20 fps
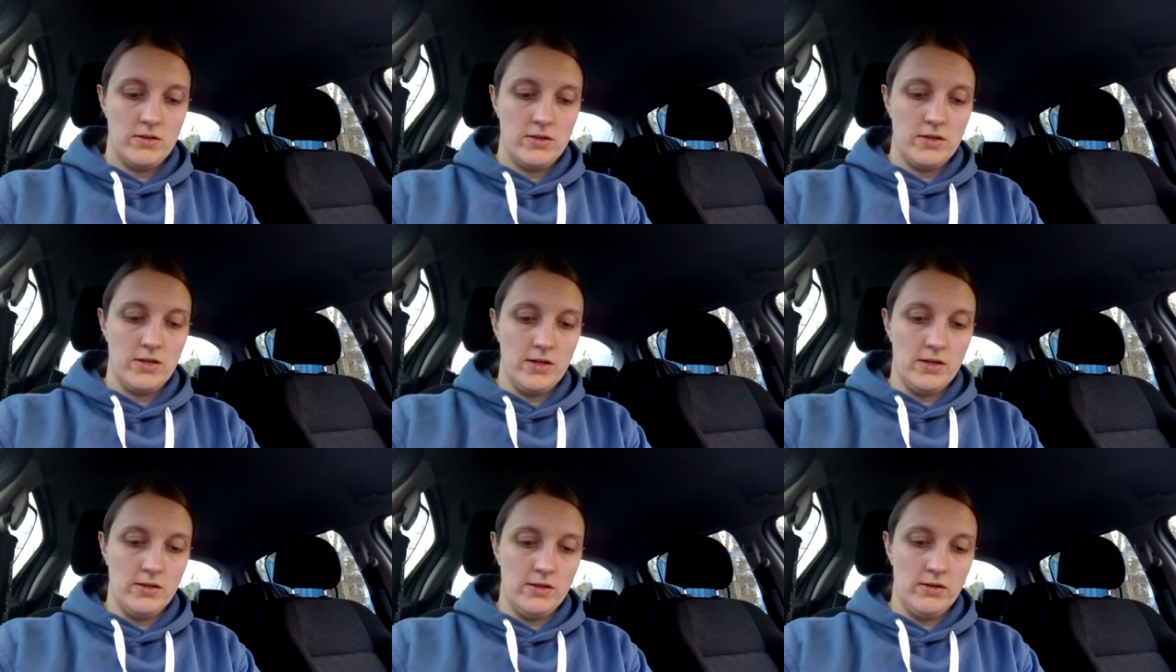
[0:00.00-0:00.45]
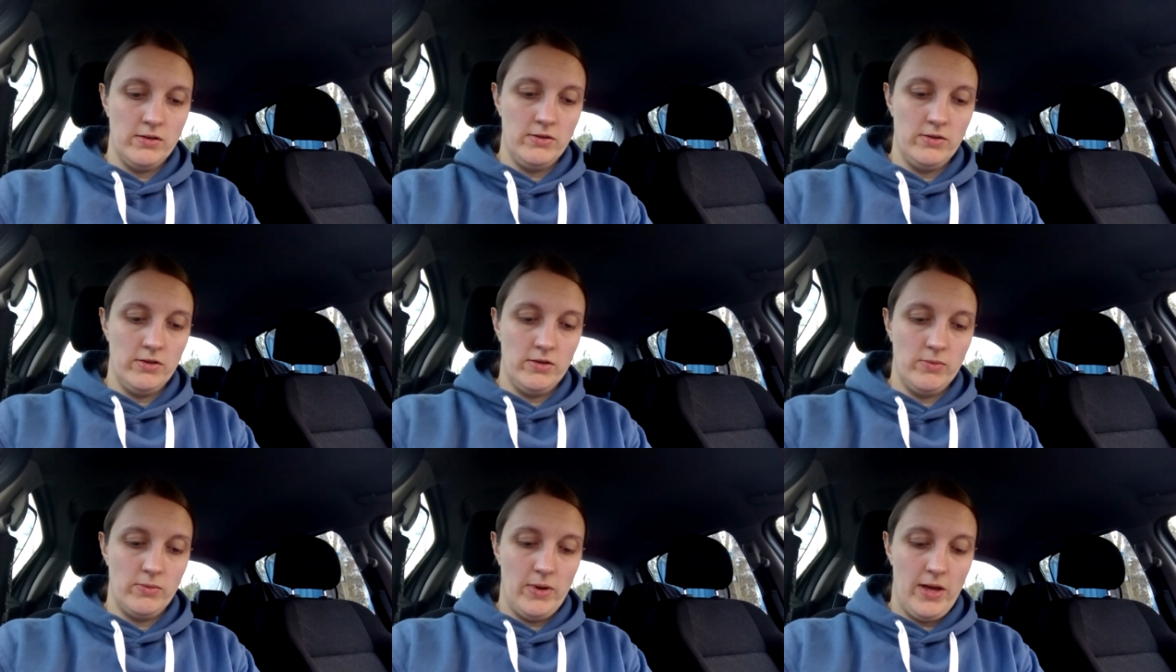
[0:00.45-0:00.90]
Get
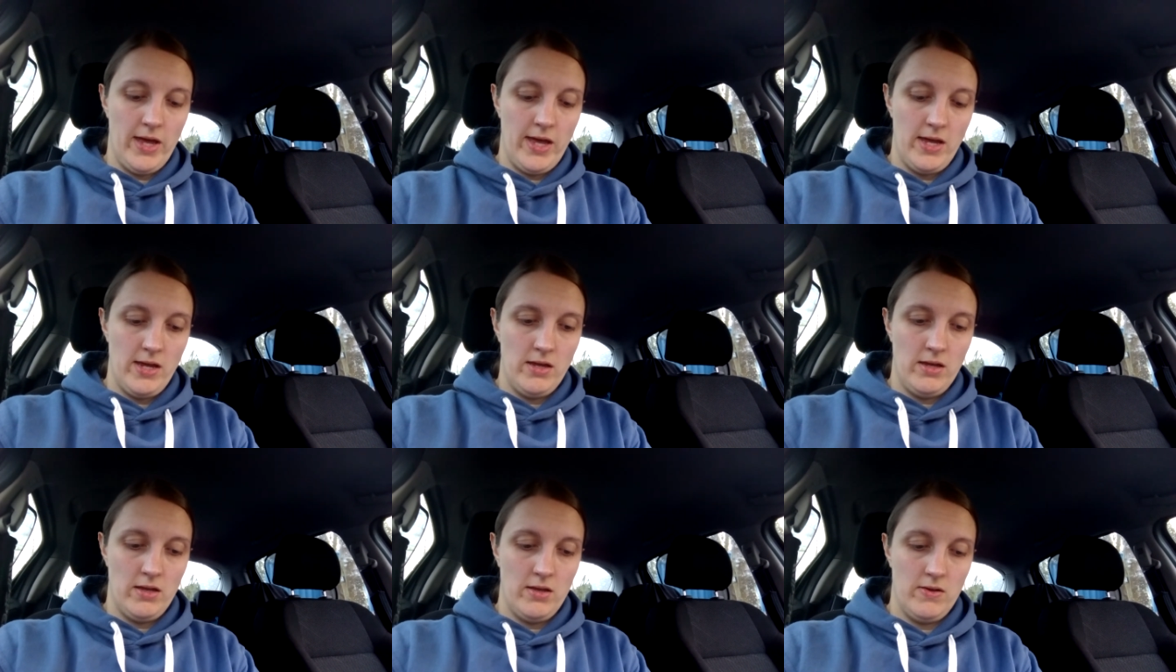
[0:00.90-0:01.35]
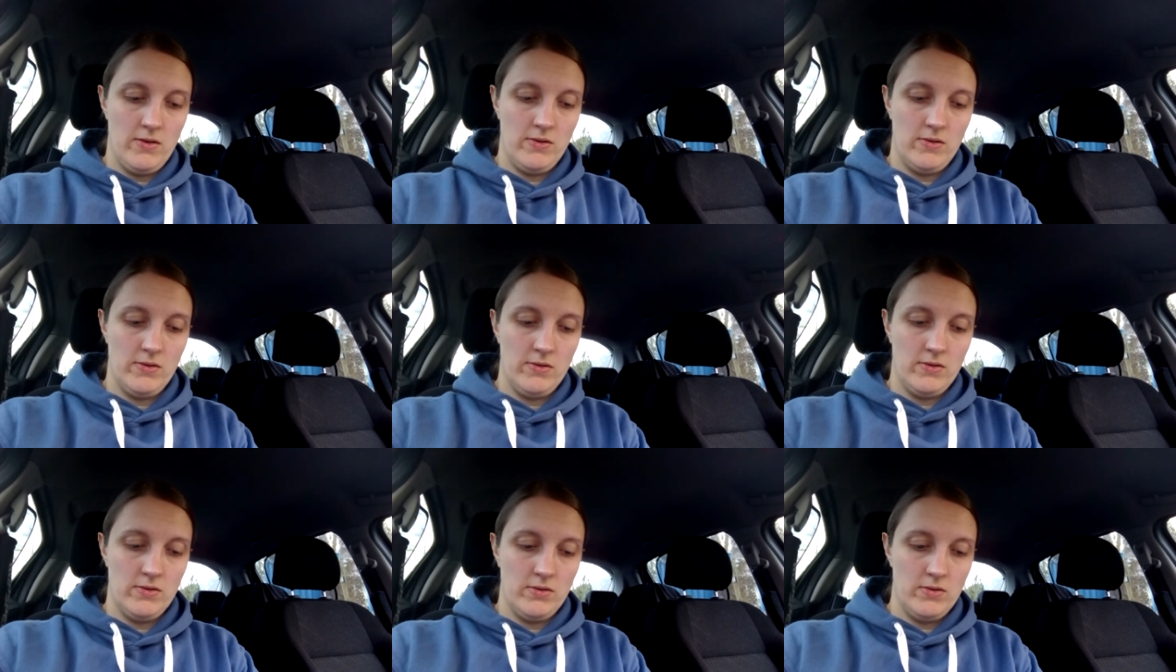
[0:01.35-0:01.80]
under the way.
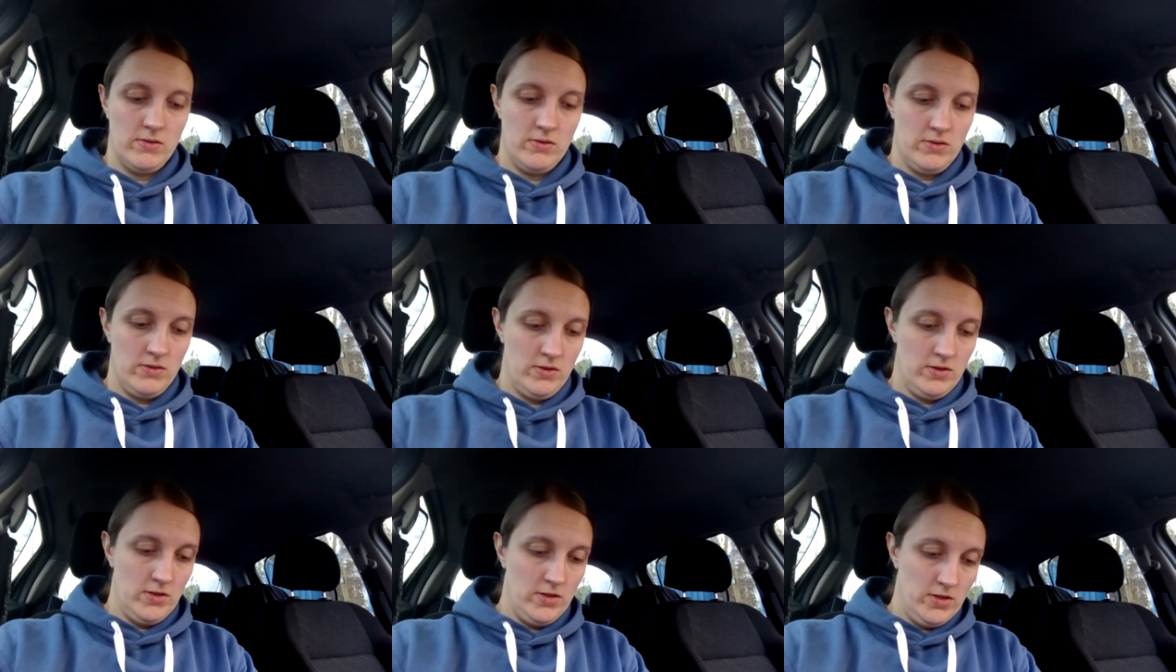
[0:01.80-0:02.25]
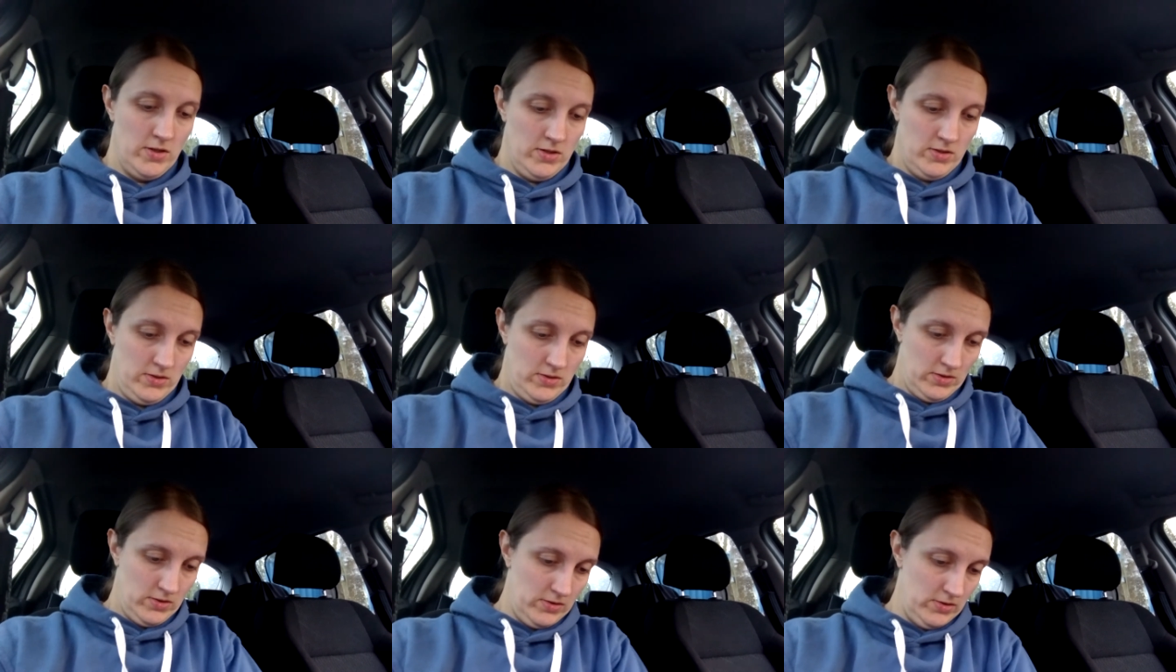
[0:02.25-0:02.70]

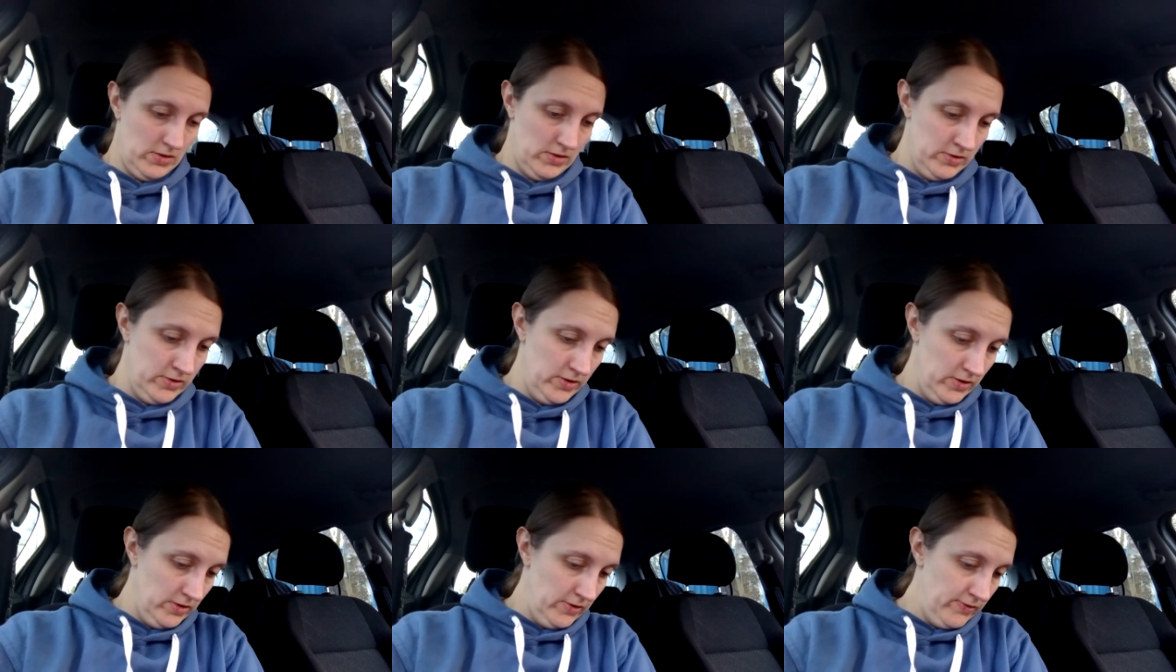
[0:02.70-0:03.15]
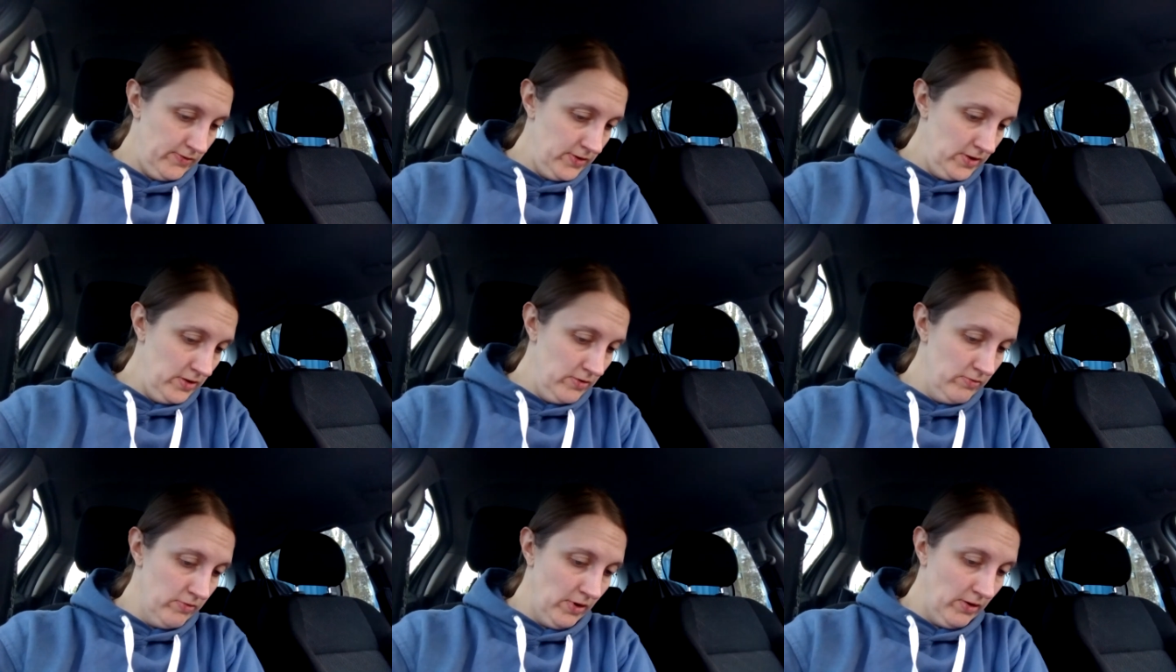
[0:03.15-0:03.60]
Got to do a
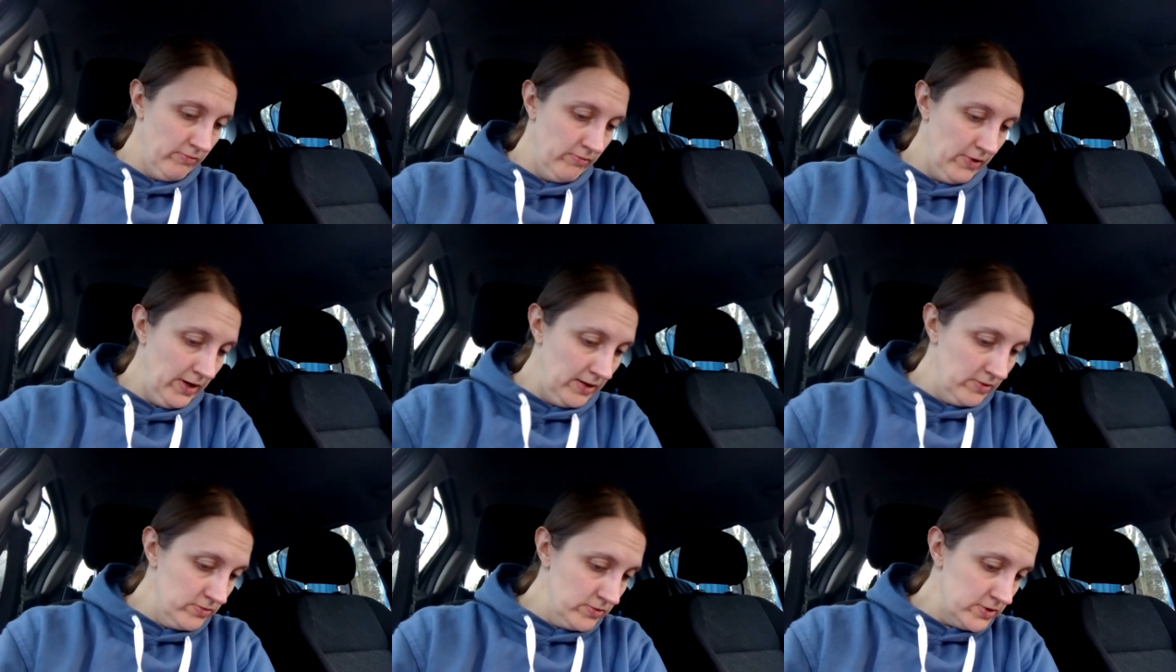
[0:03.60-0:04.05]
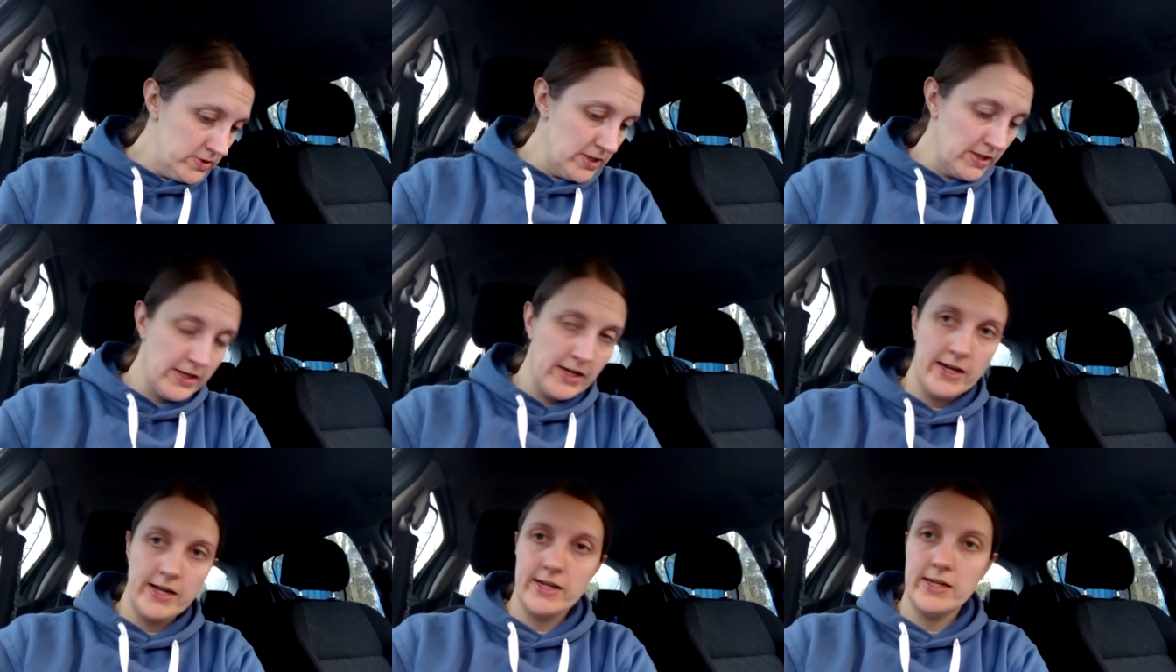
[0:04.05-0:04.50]
few run rounds
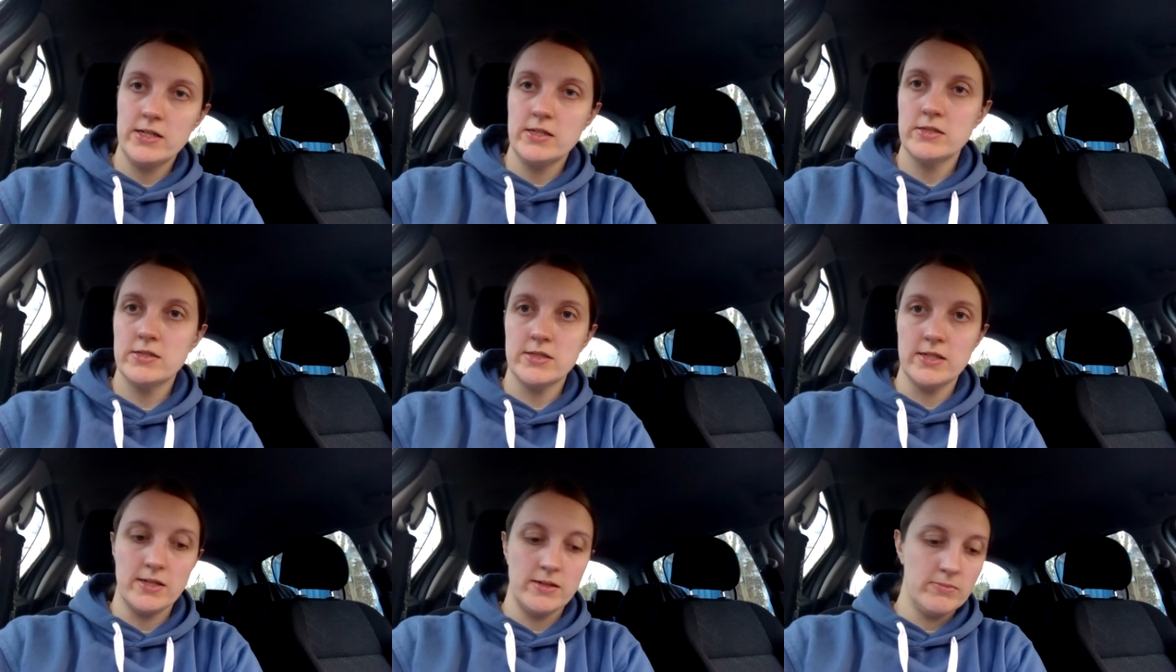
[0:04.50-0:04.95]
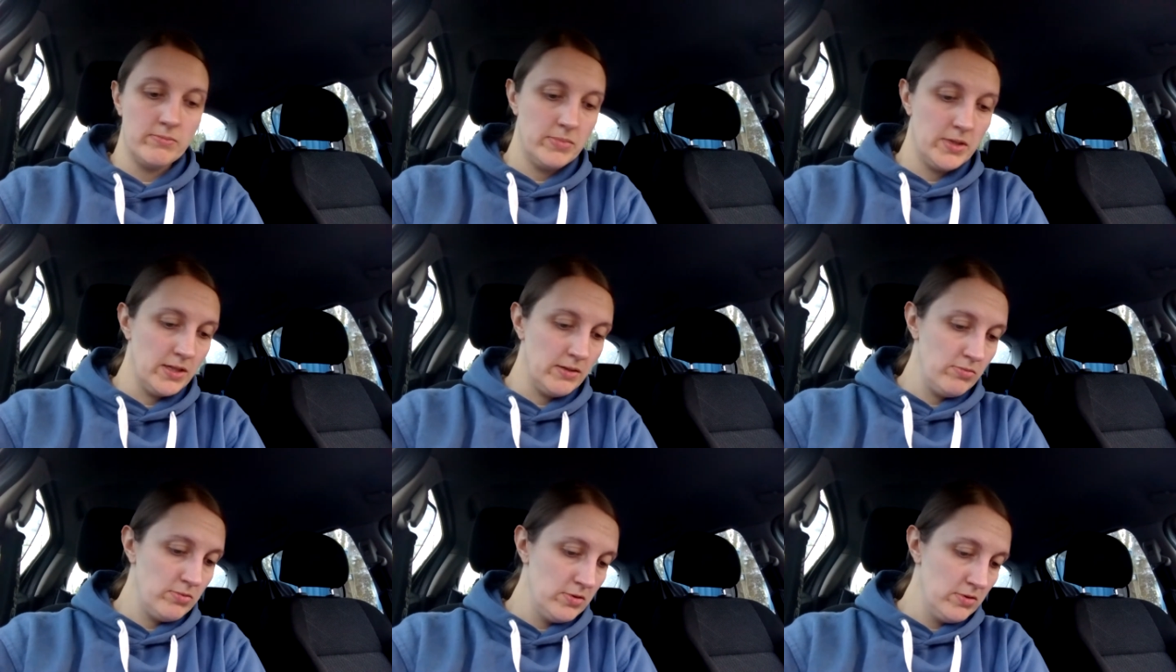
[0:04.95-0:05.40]
today, seeing
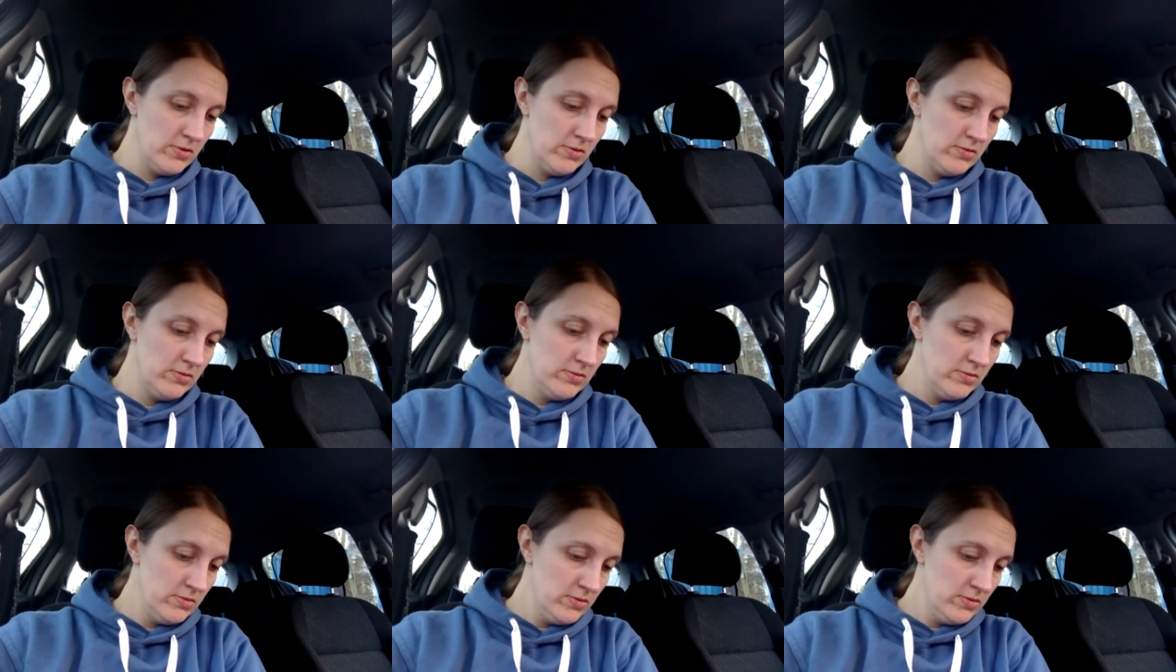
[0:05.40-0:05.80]
people.